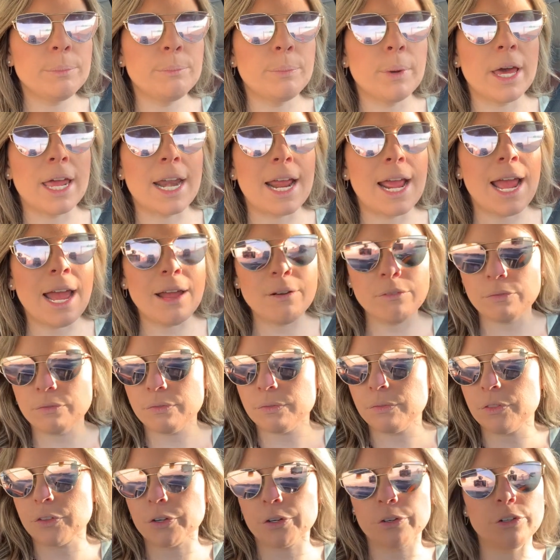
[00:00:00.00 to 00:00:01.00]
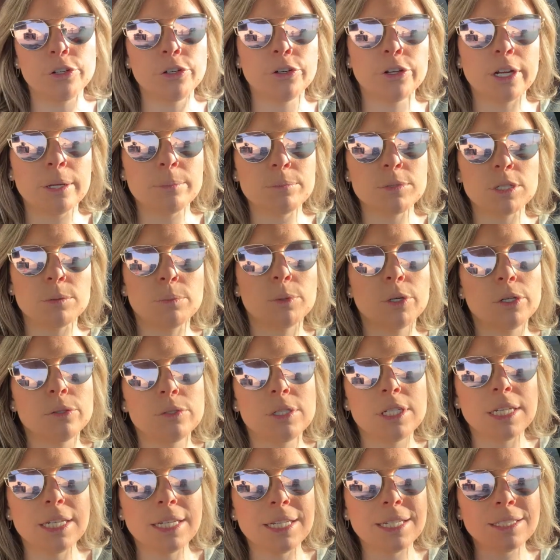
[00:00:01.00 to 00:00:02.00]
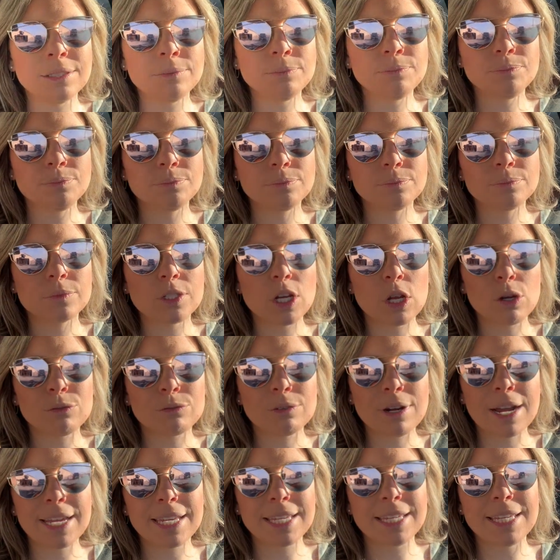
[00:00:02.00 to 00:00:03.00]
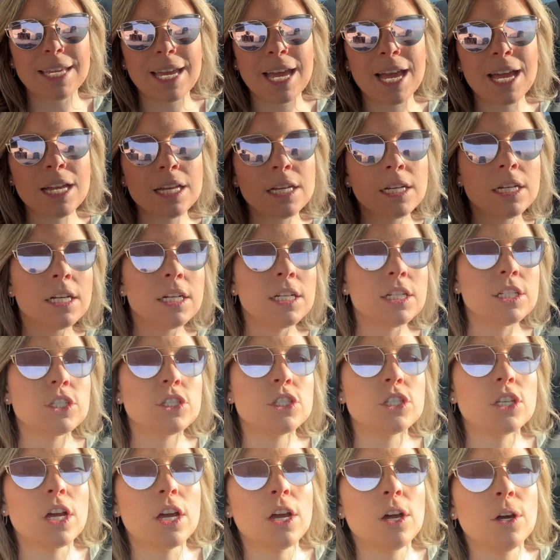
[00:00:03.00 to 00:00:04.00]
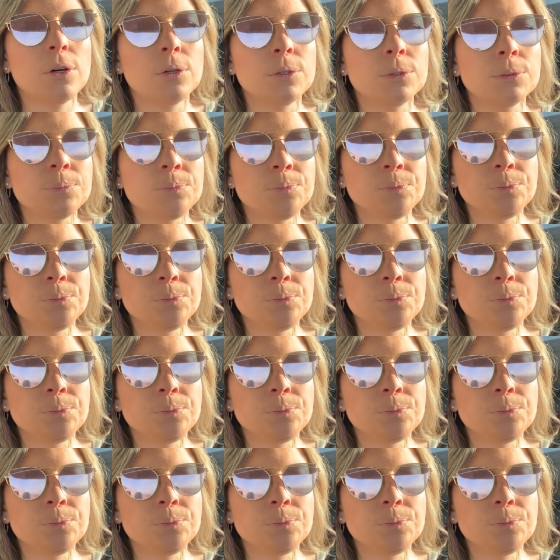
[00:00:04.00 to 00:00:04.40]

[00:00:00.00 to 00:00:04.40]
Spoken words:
but I have 30 grams of protein right here, so